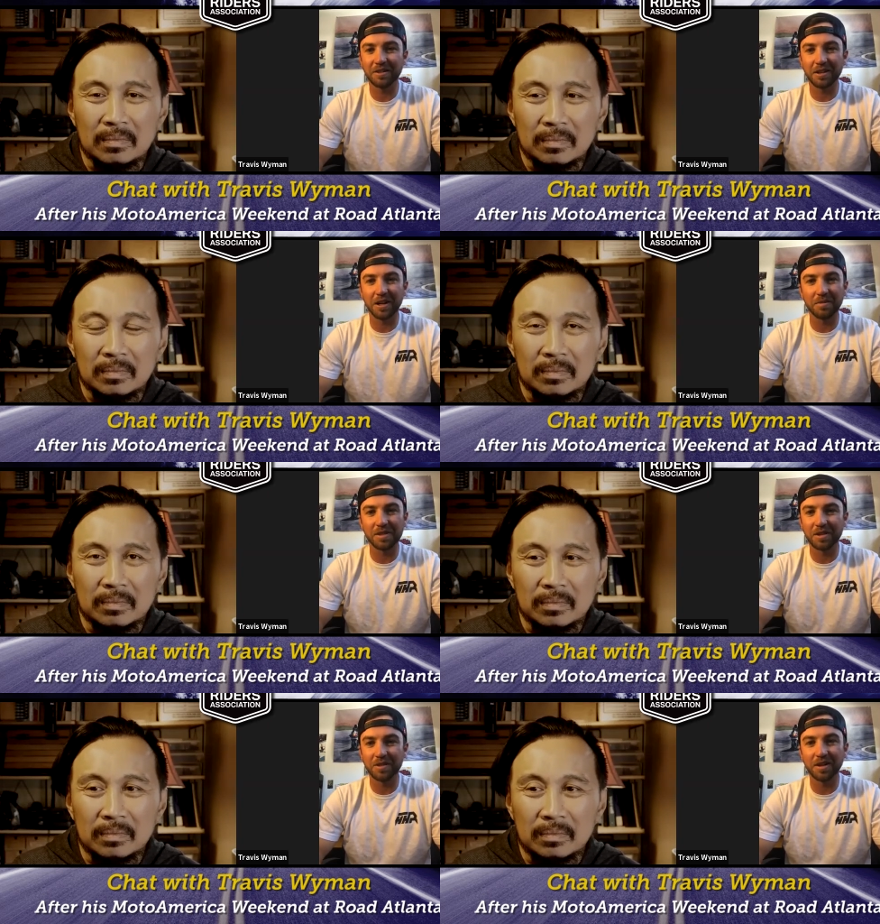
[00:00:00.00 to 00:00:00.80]
Speaker 1: look
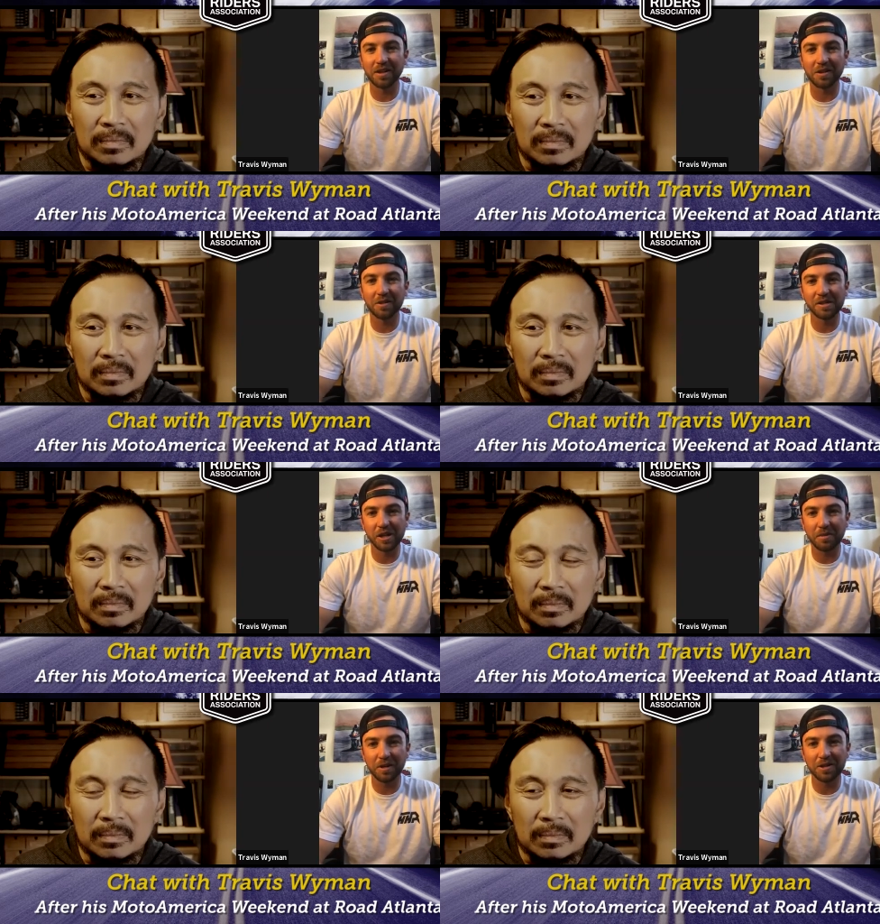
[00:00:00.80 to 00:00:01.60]
up to in our own
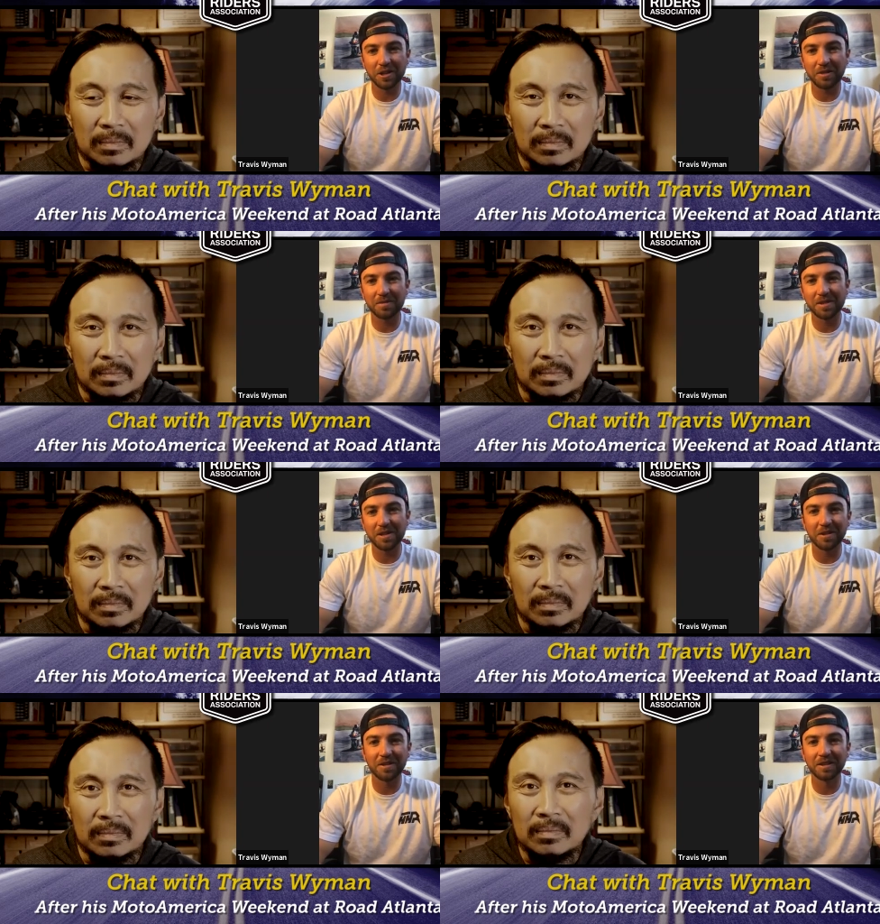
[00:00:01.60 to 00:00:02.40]
championship.
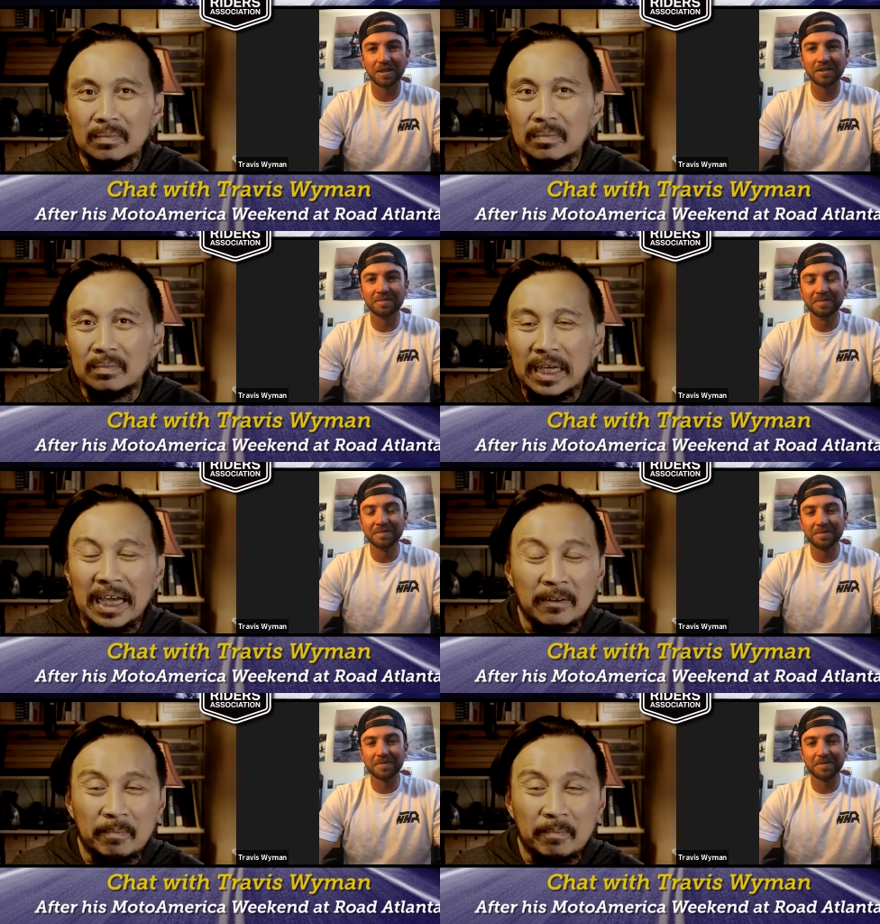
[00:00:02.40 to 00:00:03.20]
So
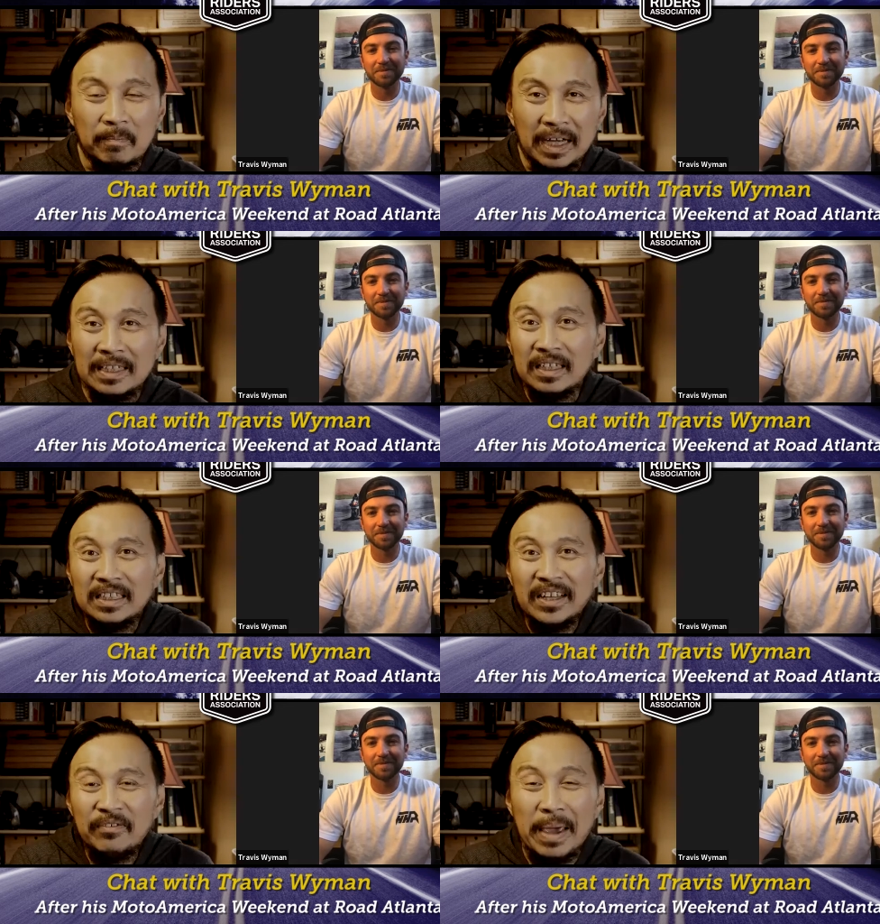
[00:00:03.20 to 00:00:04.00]
Speaker 2: yeah, guys like
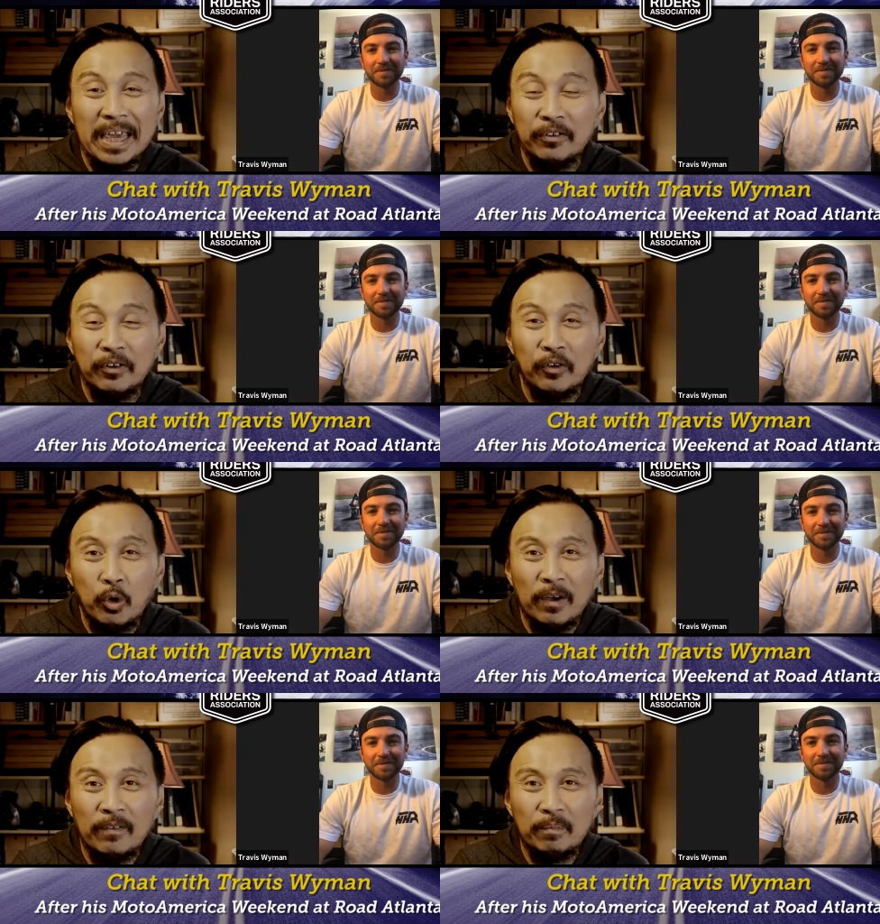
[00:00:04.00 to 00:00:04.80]
Jeff May
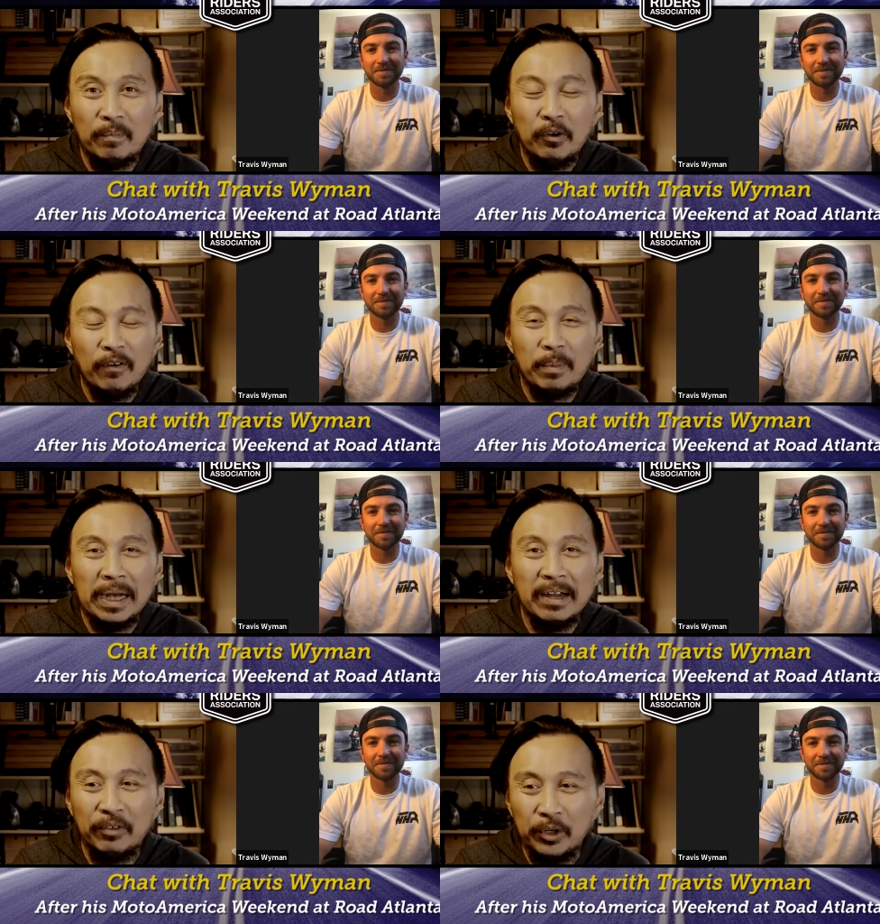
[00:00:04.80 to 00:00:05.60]
who have who have
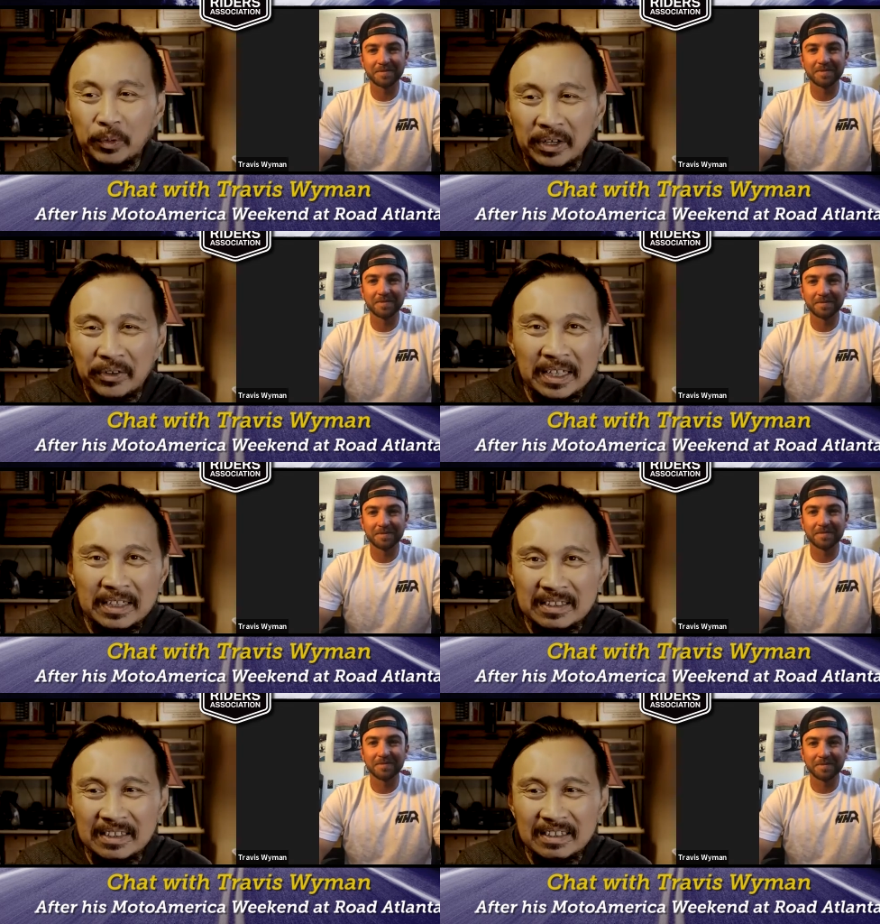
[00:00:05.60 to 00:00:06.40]
been everywhere, right?
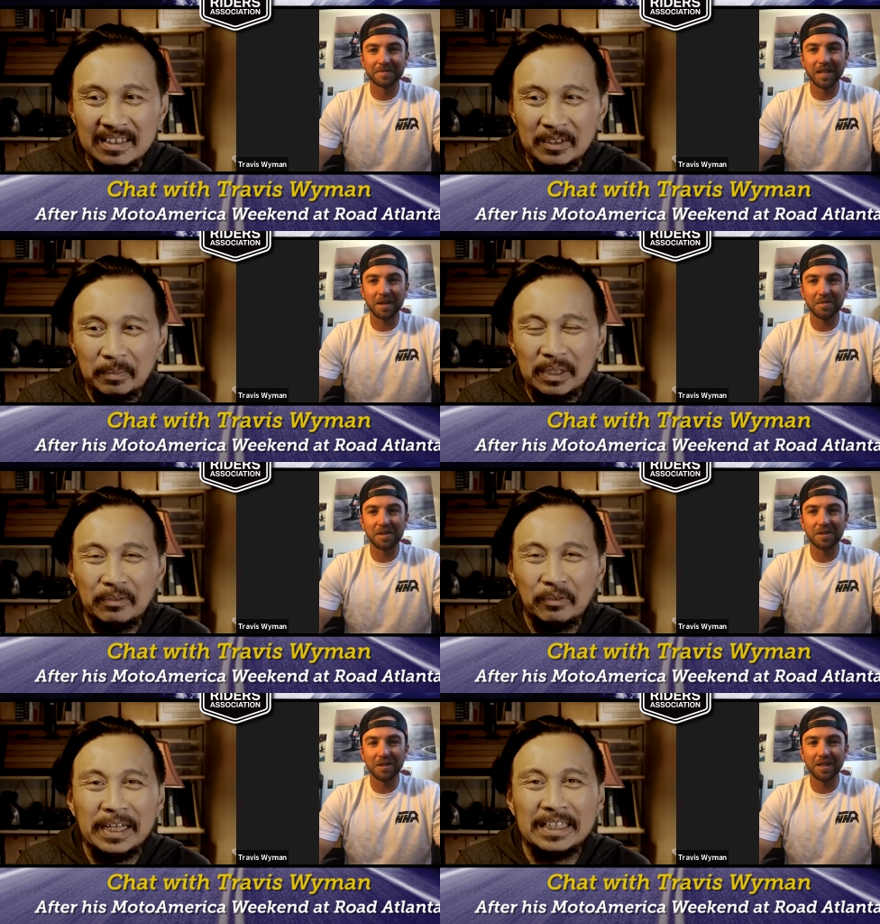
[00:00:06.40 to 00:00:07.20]
To, to be
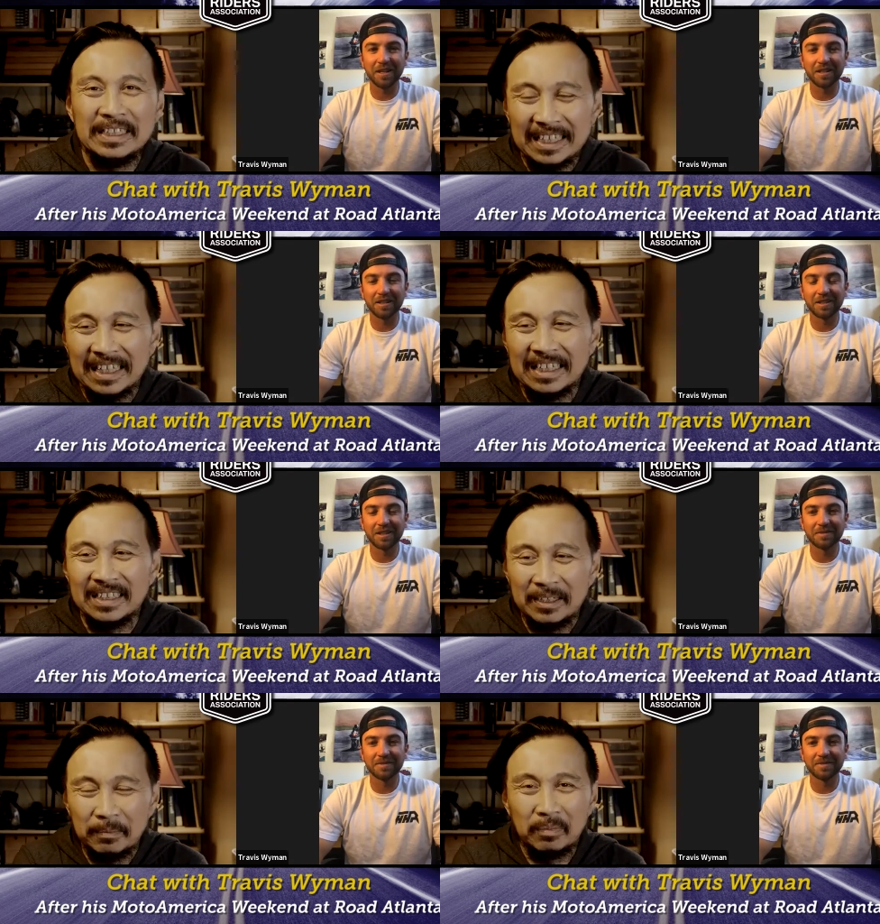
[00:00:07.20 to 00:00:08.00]
Absolutely. against
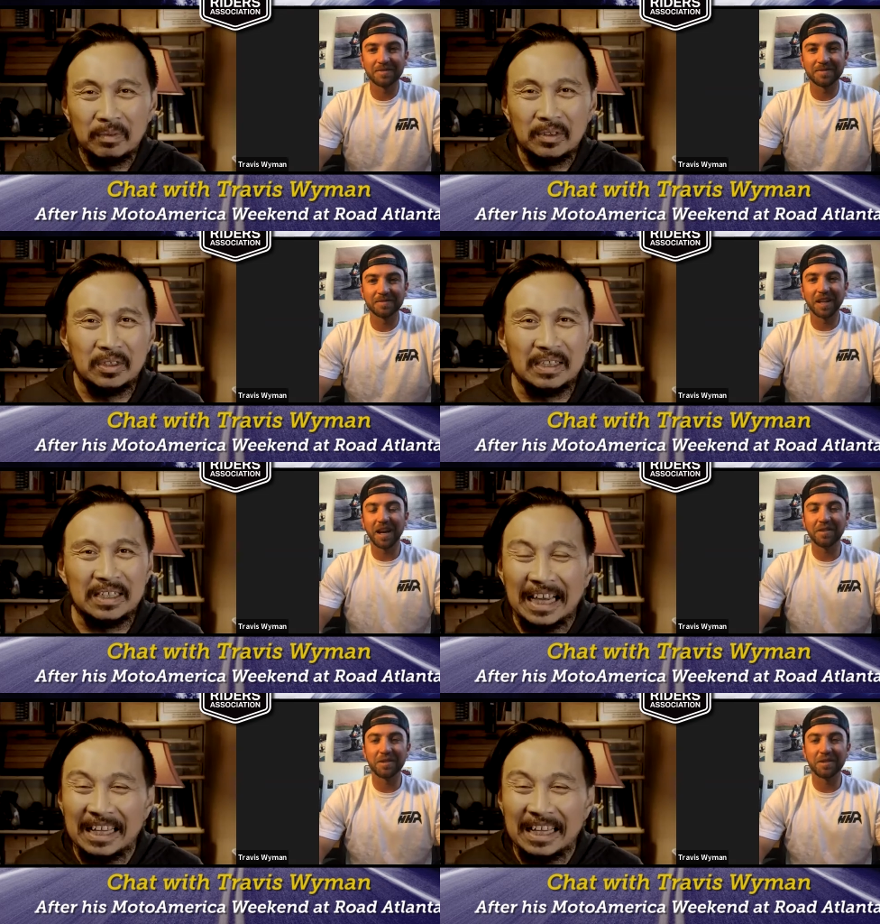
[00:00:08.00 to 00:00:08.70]
them. The guys